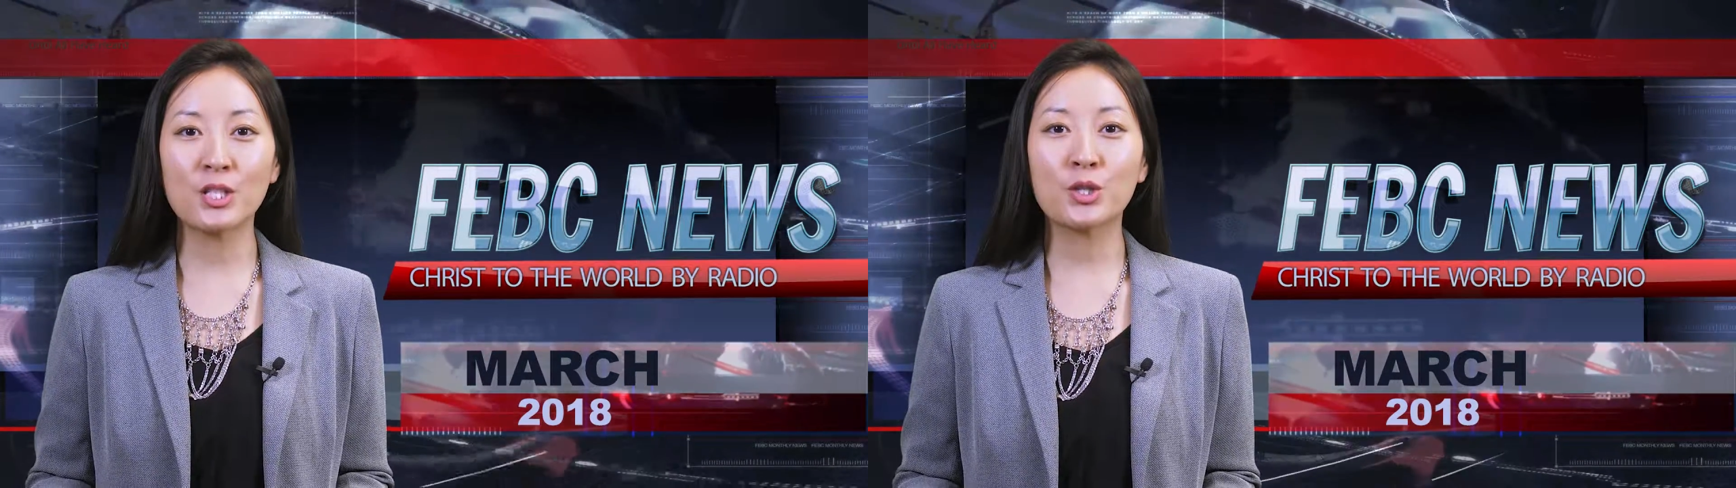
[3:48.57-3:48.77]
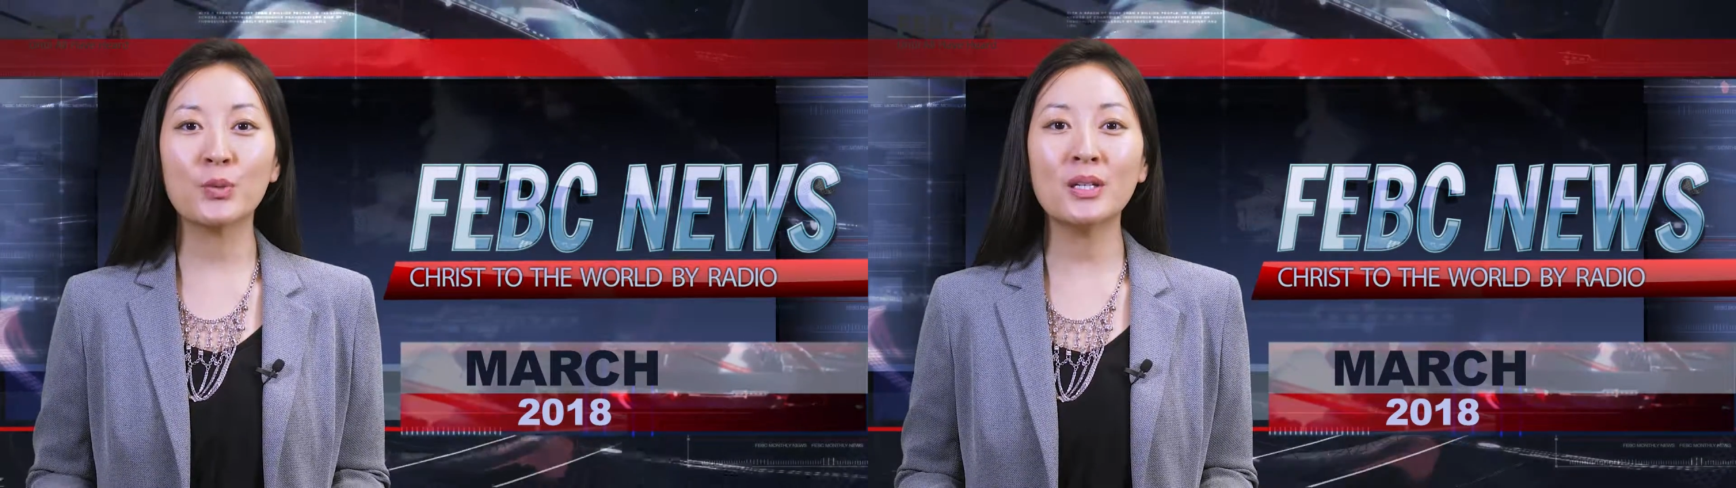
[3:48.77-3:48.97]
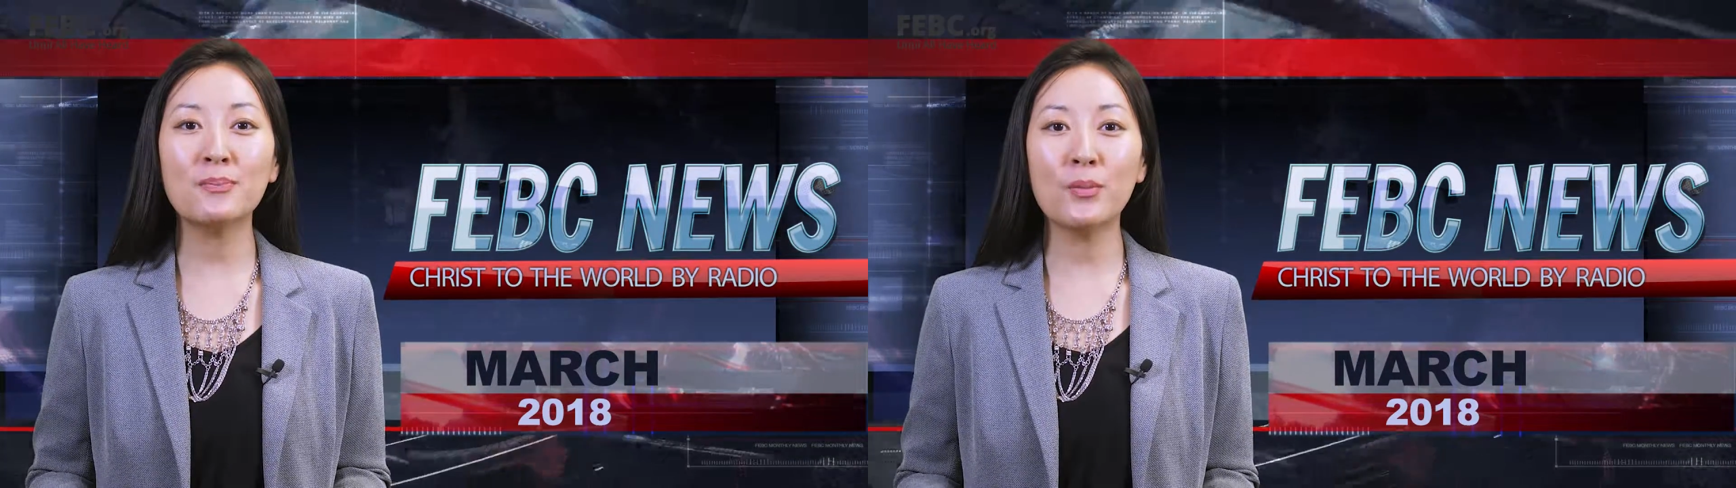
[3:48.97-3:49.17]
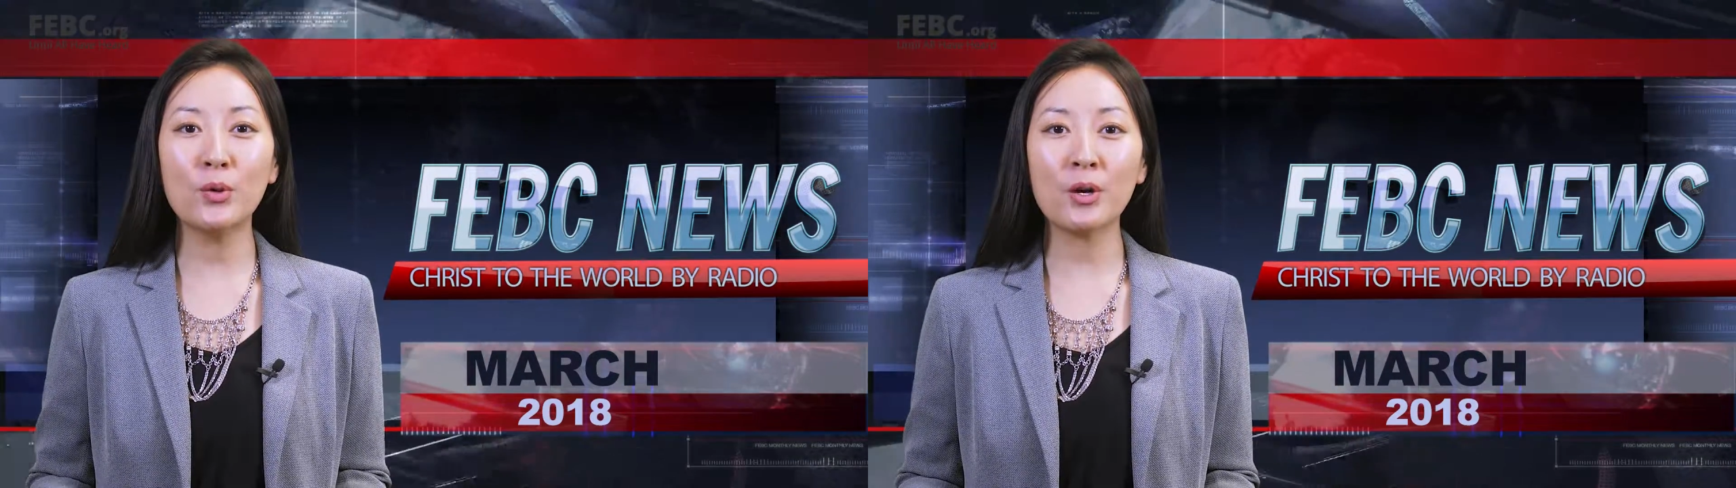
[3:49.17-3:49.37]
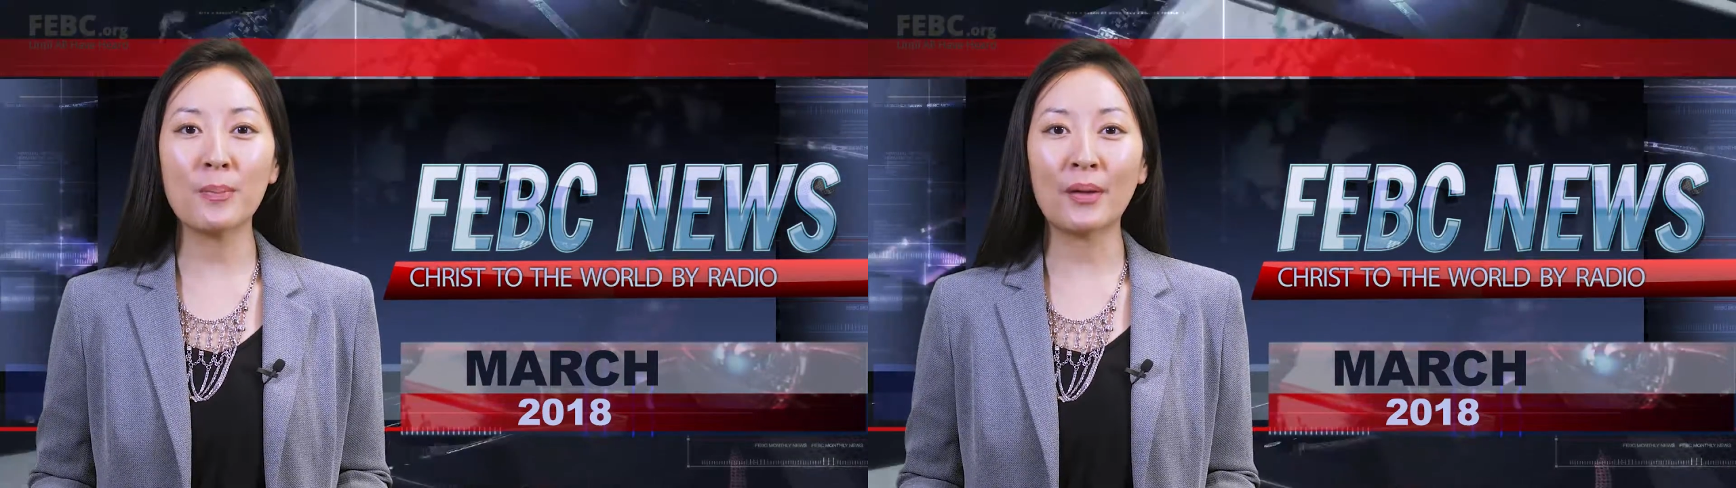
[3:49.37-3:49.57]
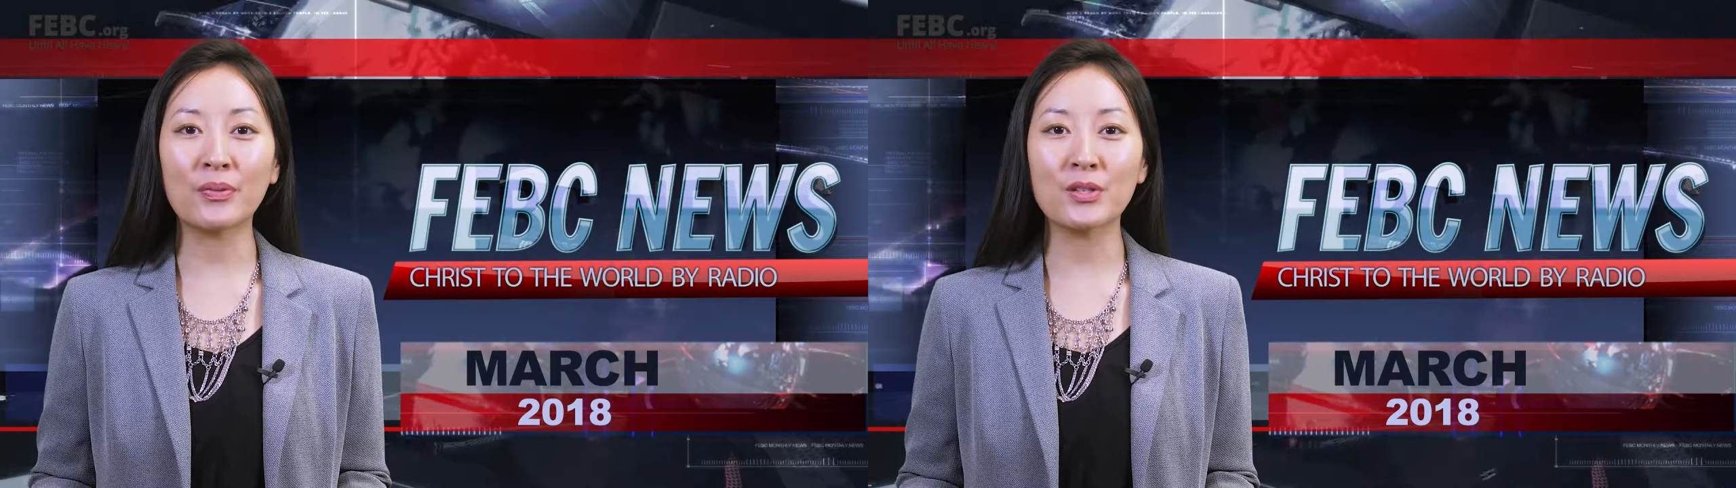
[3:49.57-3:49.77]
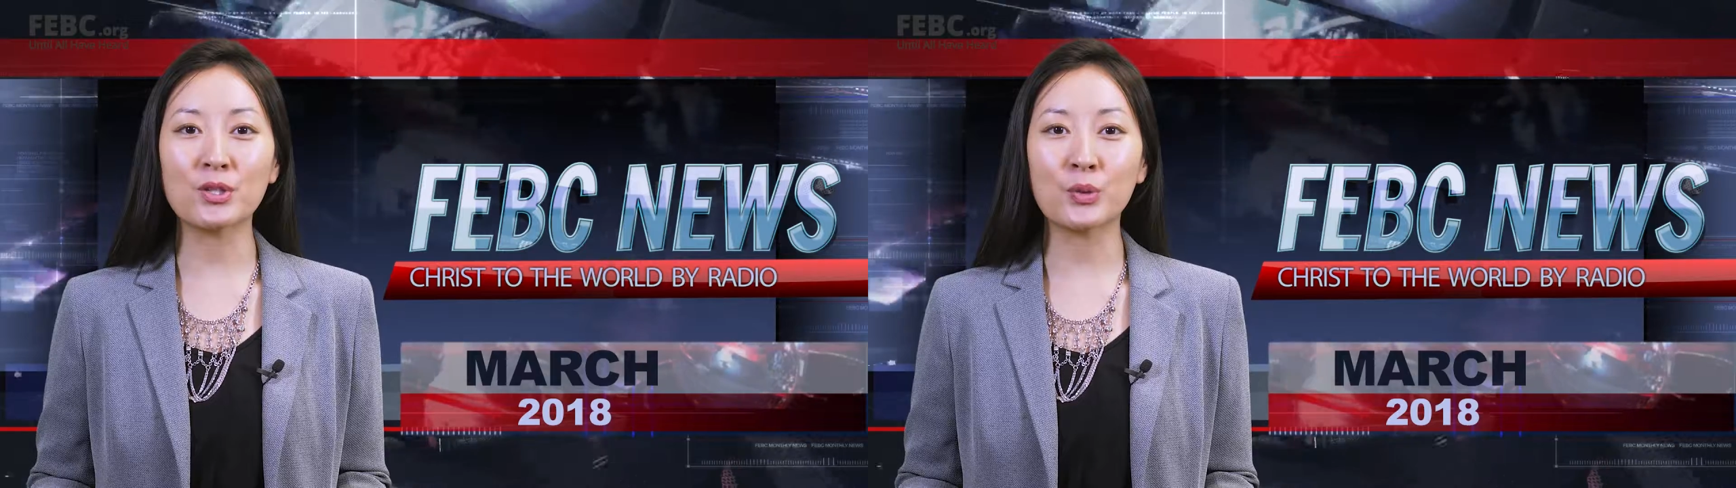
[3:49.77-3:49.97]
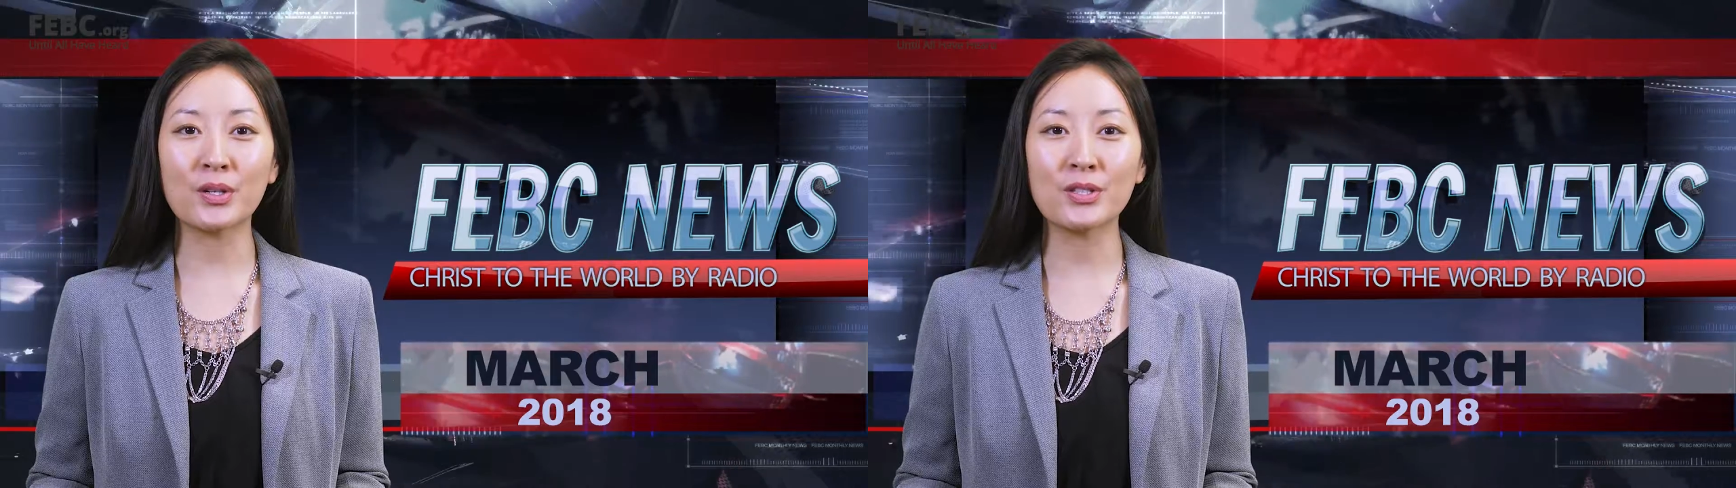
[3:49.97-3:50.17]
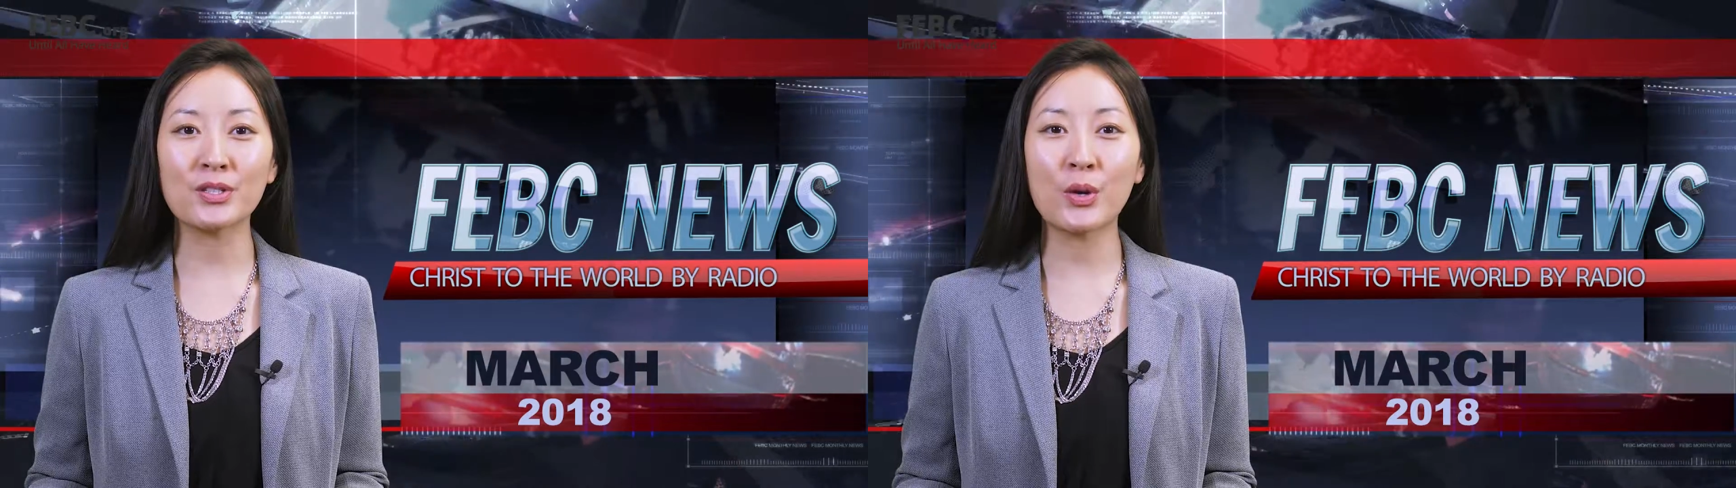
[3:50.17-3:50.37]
To read more about these stories,